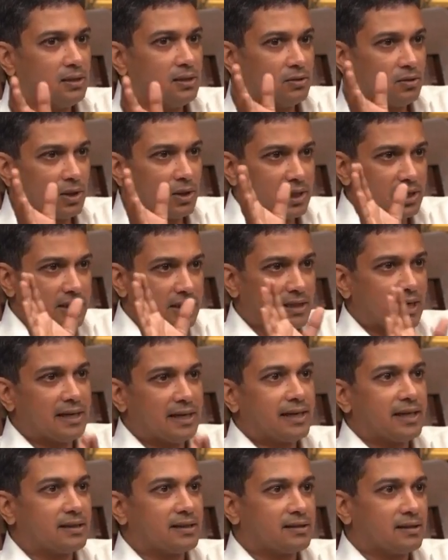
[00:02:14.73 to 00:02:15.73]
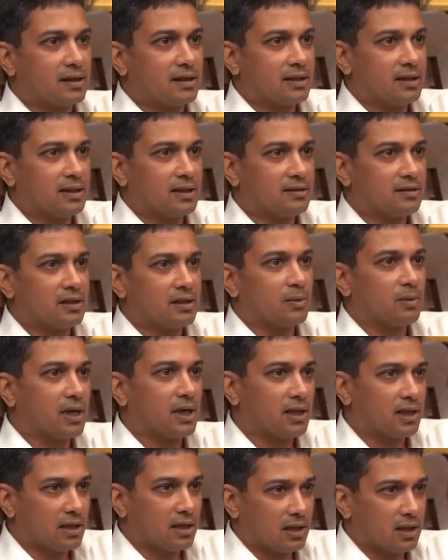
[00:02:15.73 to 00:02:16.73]
So at least that gets started, and center
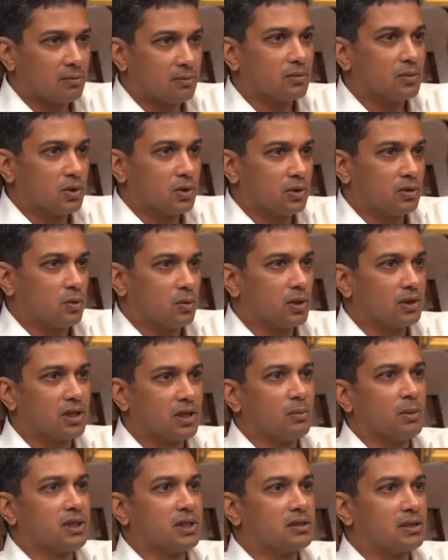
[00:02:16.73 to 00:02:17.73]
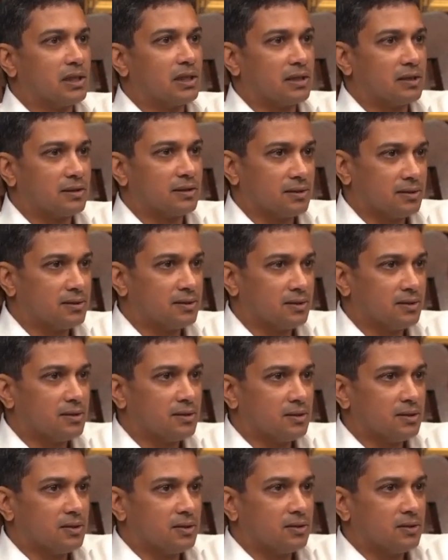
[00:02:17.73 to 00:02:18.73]
plant can come 2 or 3 months later.
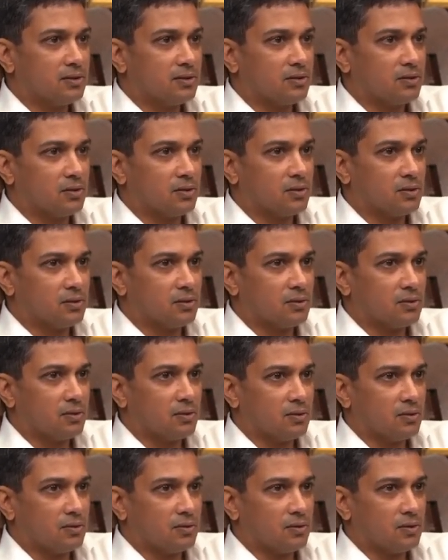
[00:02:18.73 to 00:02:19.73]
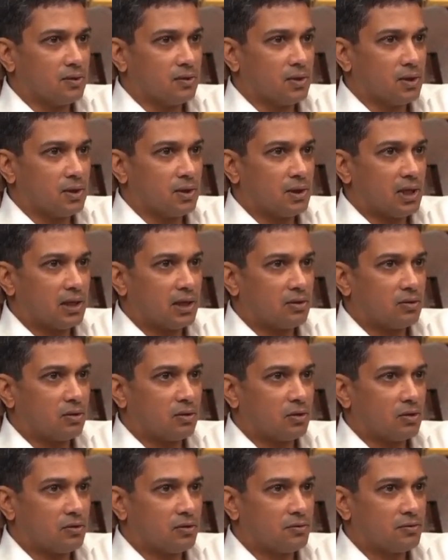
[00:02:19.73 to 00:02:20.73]
Right. So that
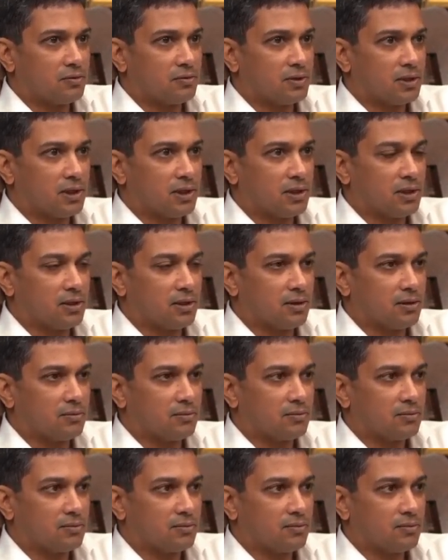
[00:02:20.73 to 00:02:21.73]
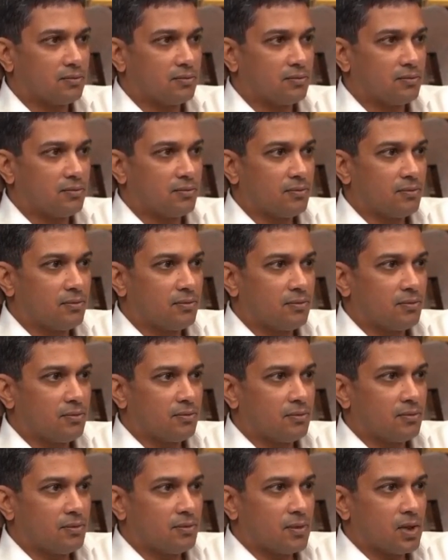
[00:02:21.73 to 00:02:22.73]
sort of
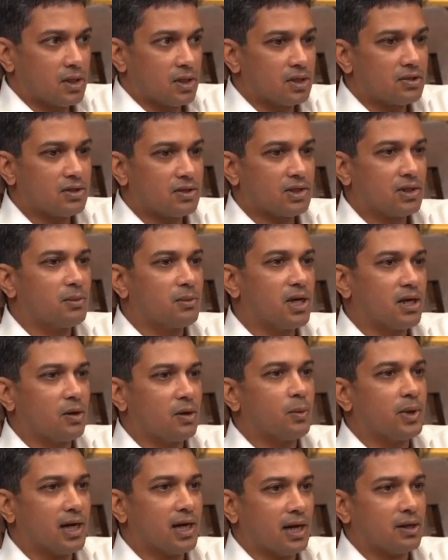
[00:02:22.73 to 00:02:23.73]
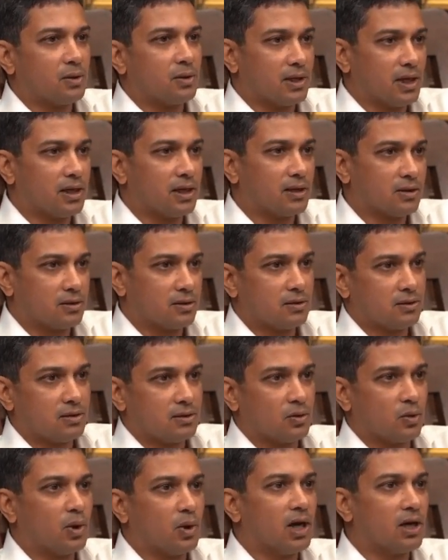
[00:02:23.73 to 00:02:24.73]
decision making we have to take
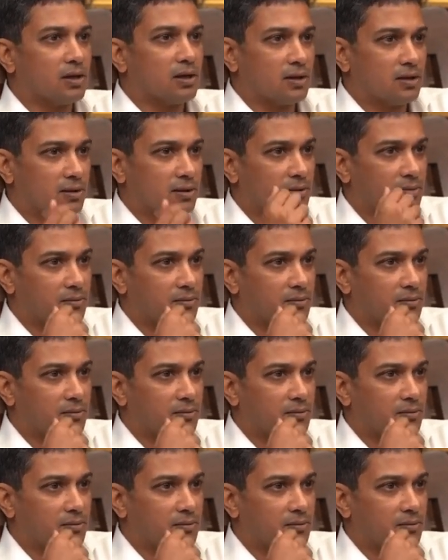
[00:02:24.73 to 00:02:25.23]
through our